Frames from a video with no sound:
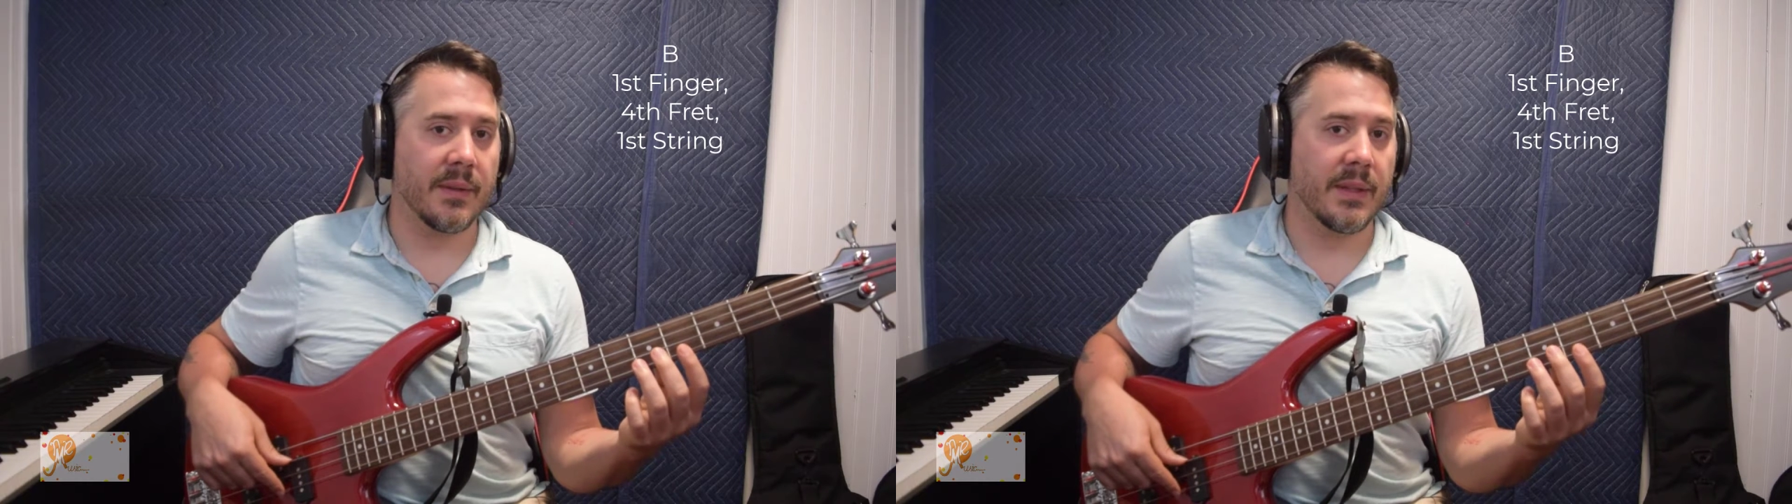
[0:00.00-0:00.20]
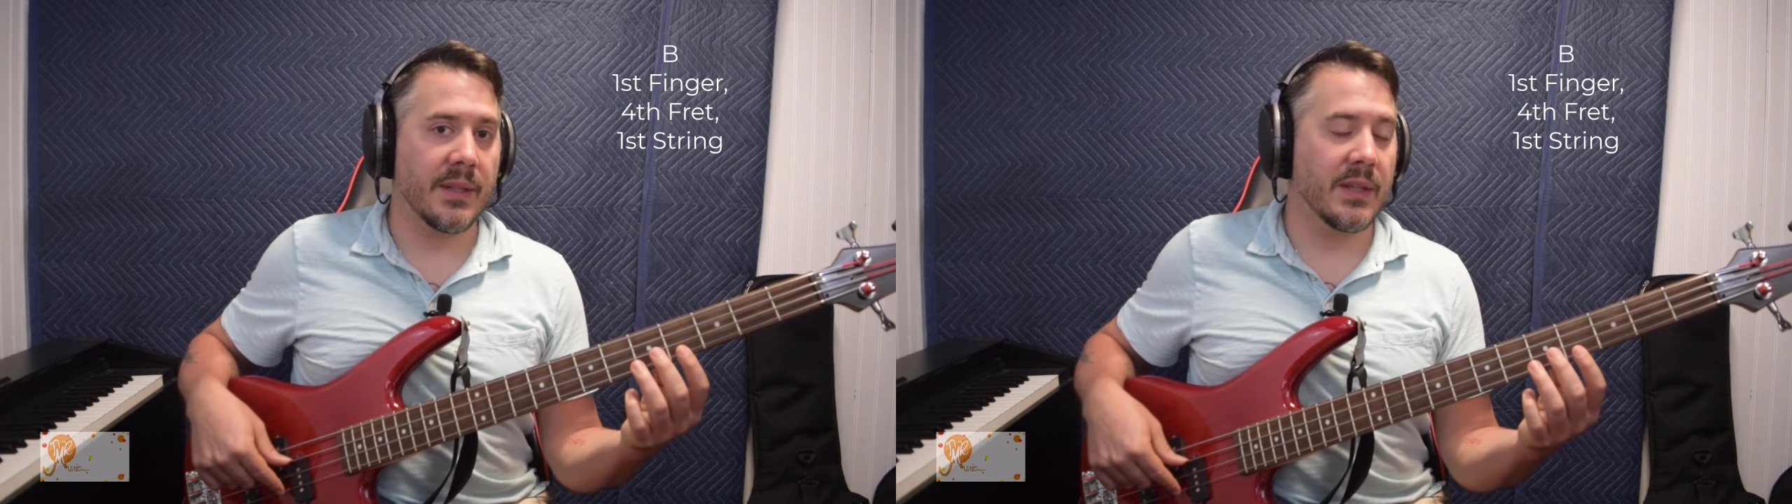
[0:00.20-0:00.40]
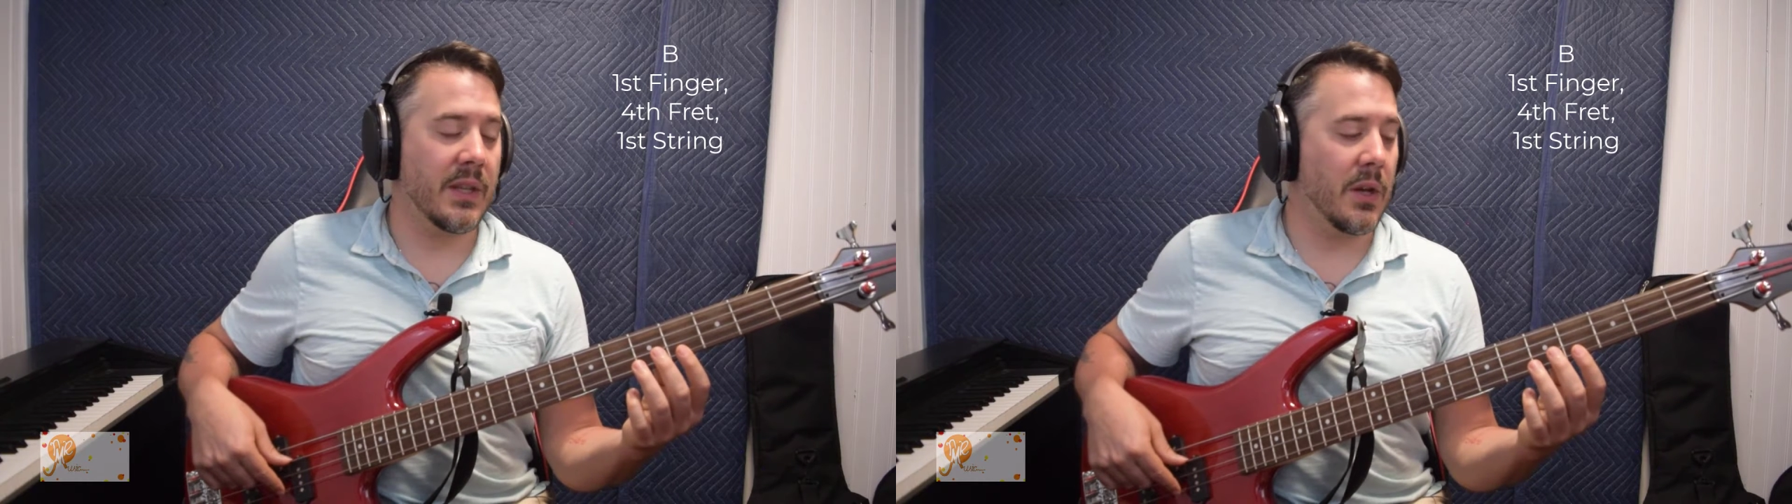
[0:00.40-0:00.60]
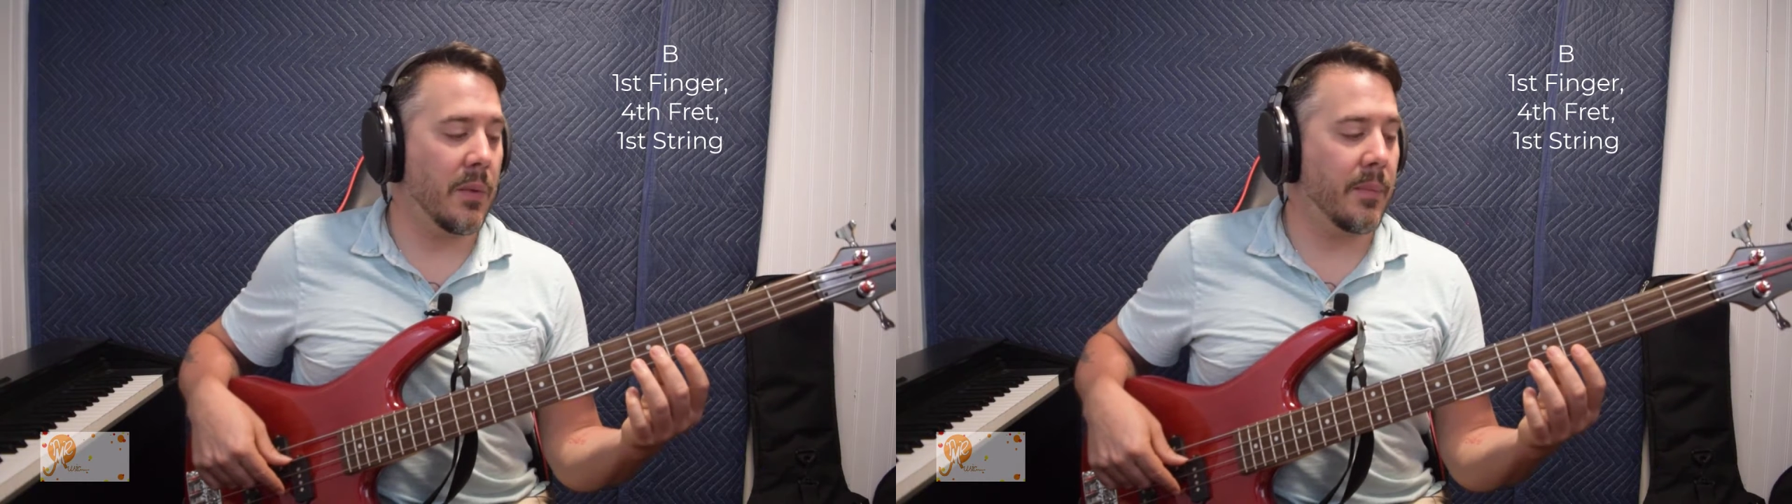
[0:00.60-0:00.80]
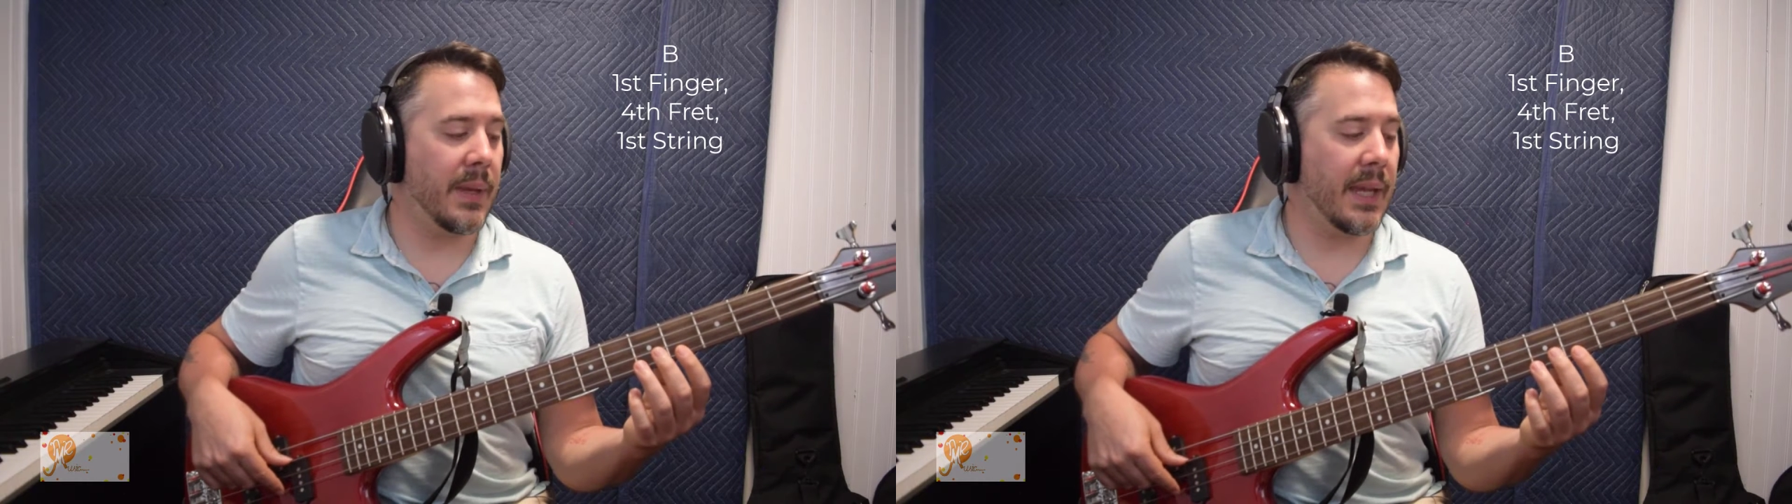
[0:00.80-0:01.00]
This is the
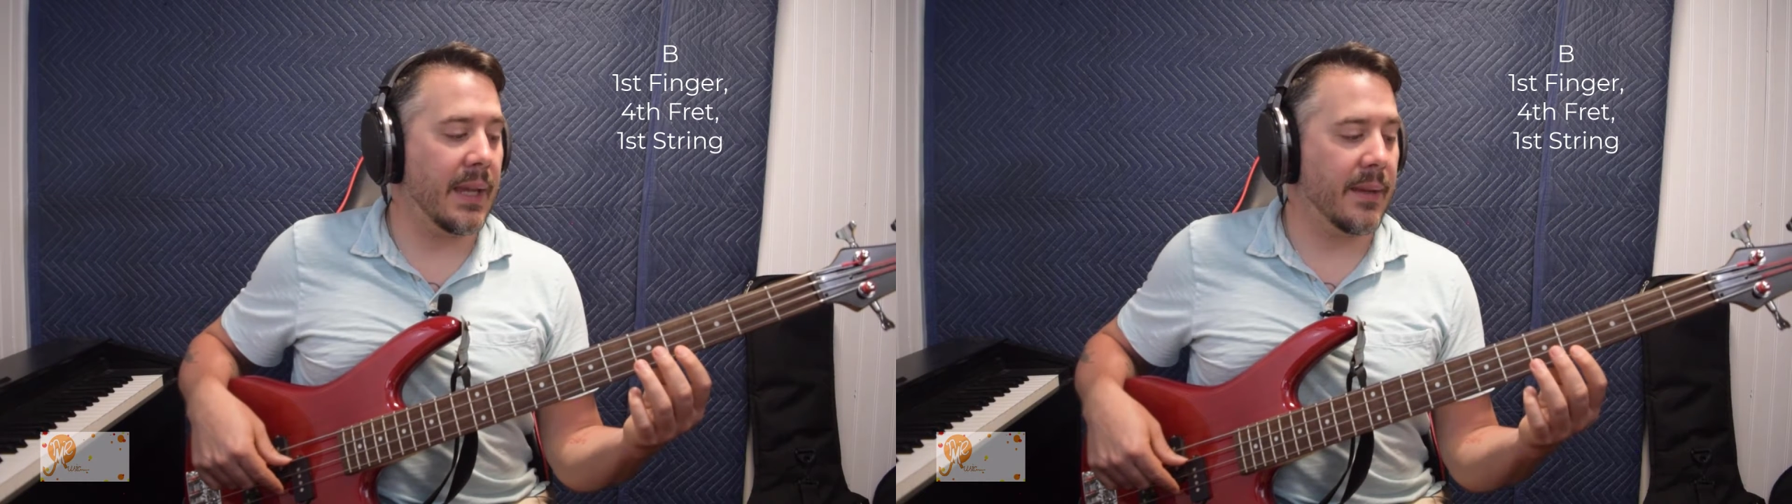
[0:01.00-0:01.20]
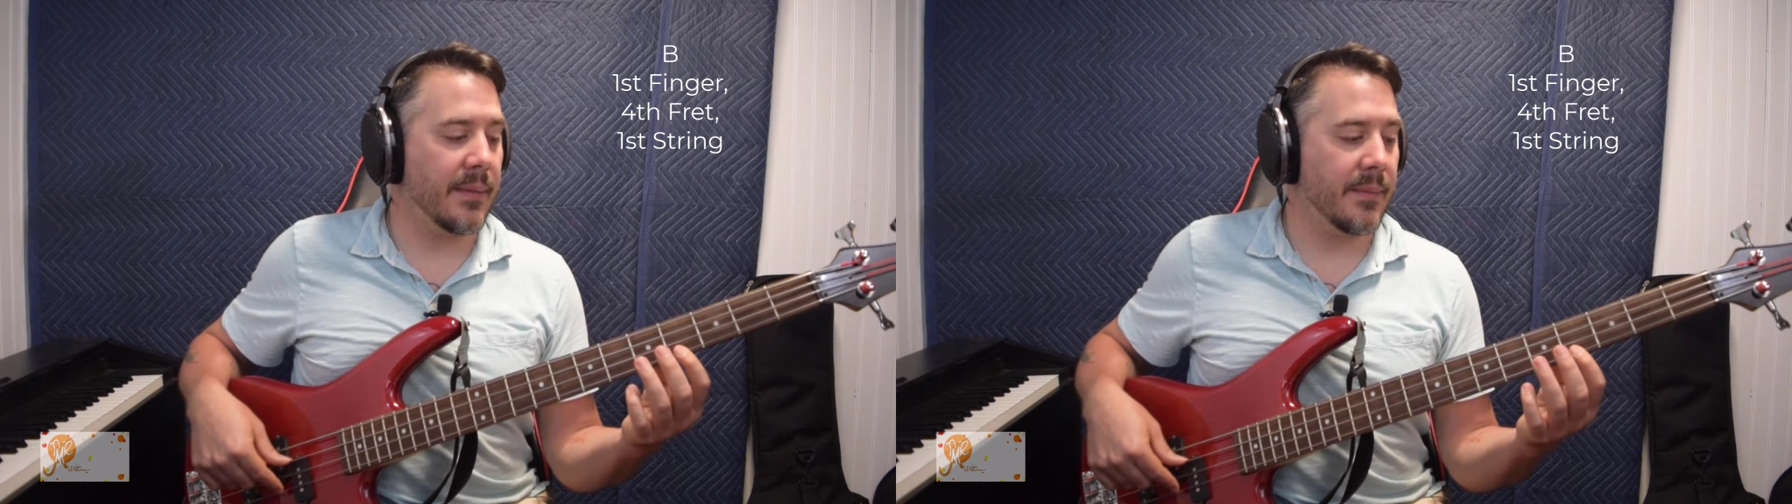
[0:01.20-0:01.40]
note B,